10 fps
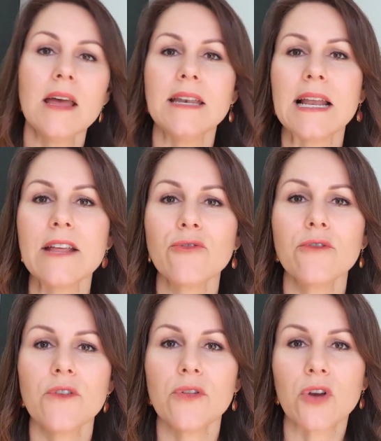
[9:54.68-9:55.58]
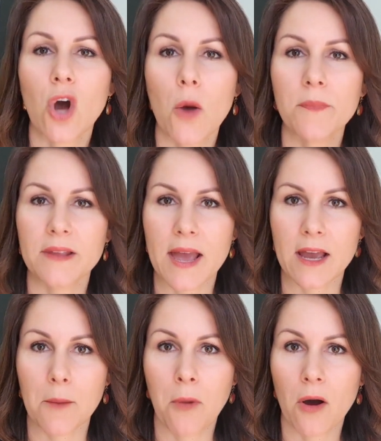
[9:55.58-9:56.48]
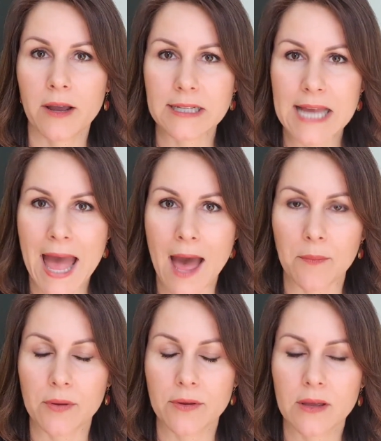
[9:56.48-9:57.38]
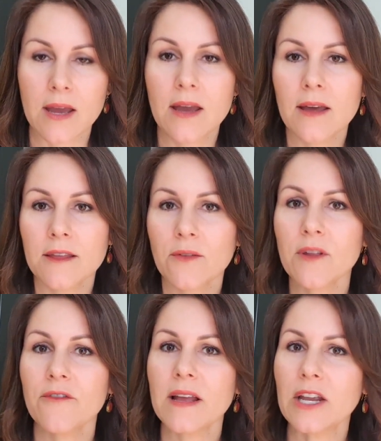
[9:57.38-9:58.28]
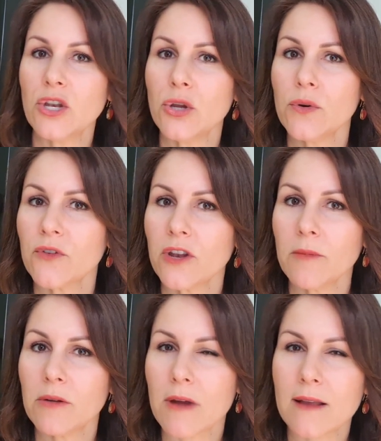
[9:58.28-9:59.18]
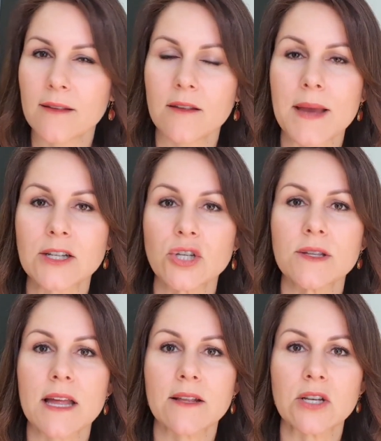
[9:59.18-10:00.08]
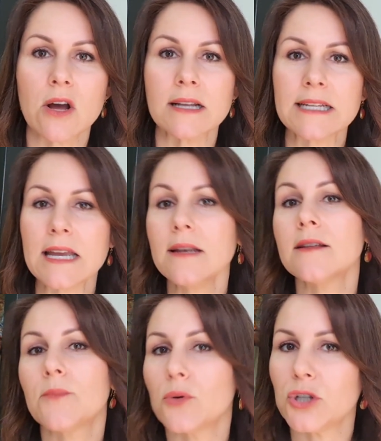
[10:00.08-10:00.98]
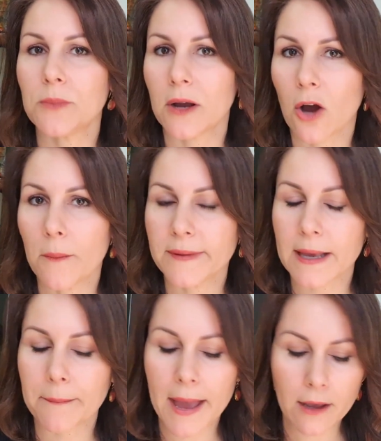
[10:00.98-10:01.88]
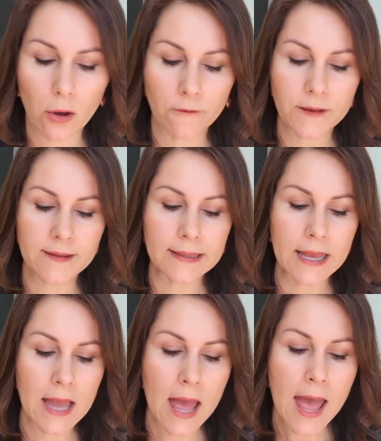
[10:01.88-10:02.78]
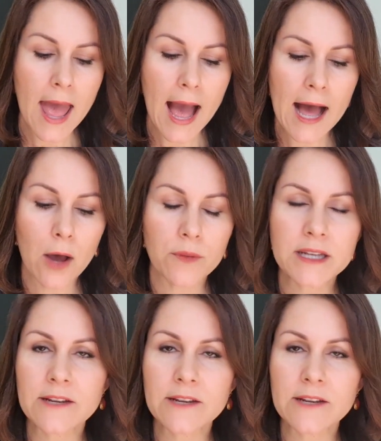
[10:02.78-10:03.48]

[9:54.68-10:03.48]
Now let's review the CommSec Pocket app. This one's fairly new. It's only been around since about 2019. It's brought to you by CommSec Bank, obviously. The